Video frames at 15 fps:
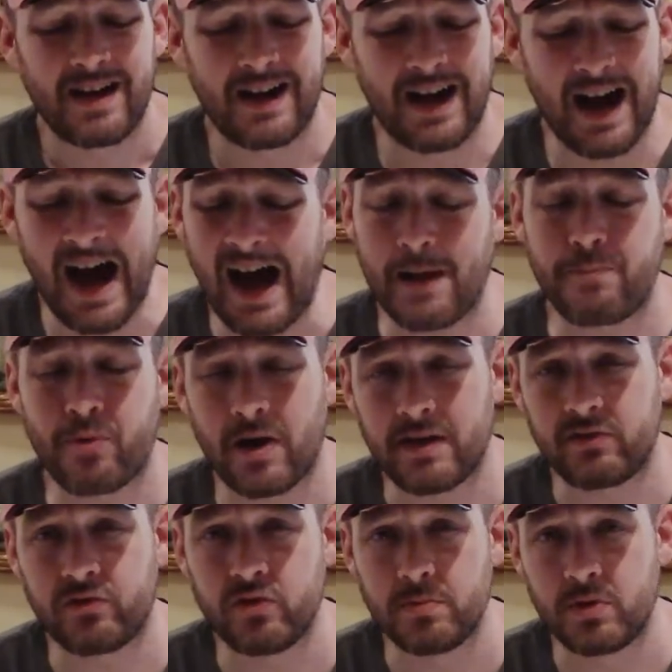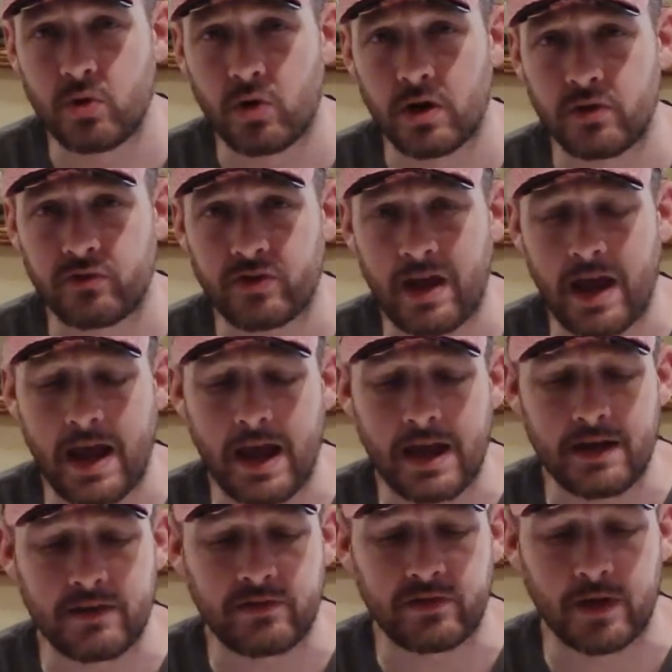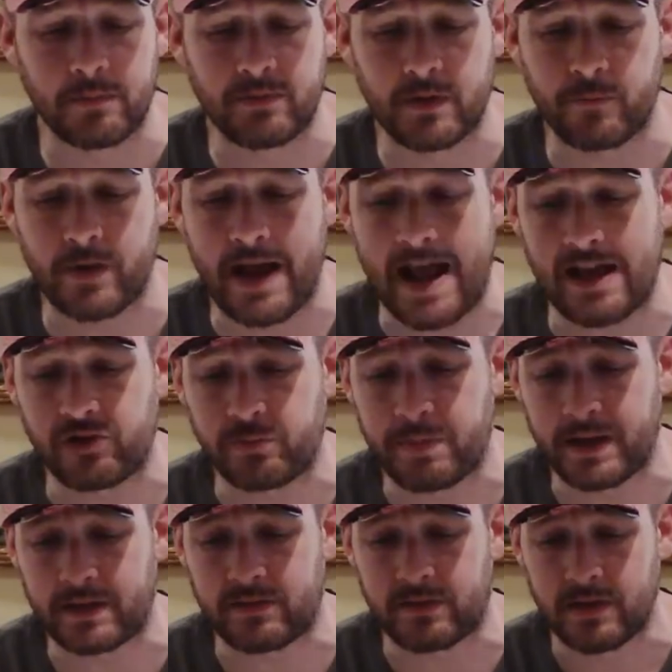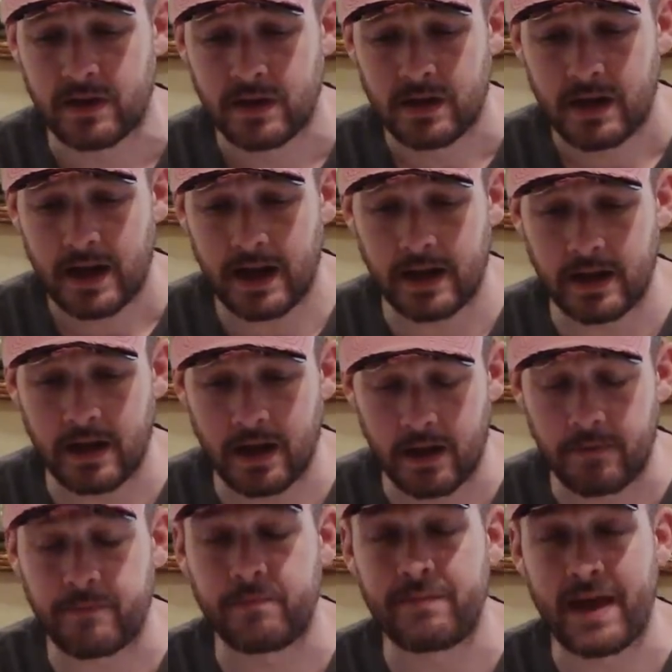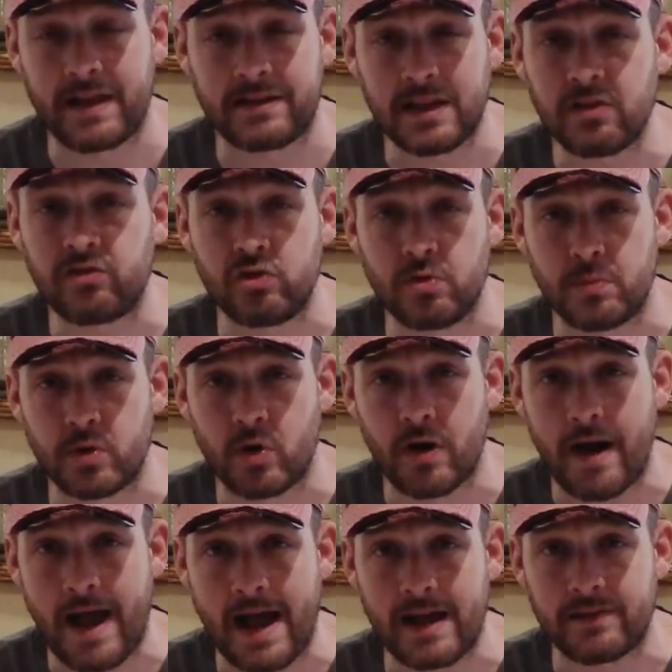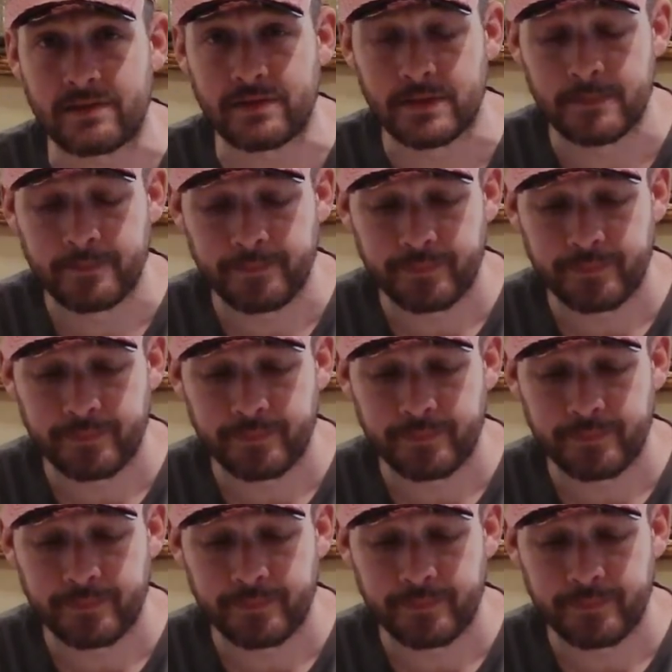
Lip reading: high-priced humidors and some different aspects that this humidor has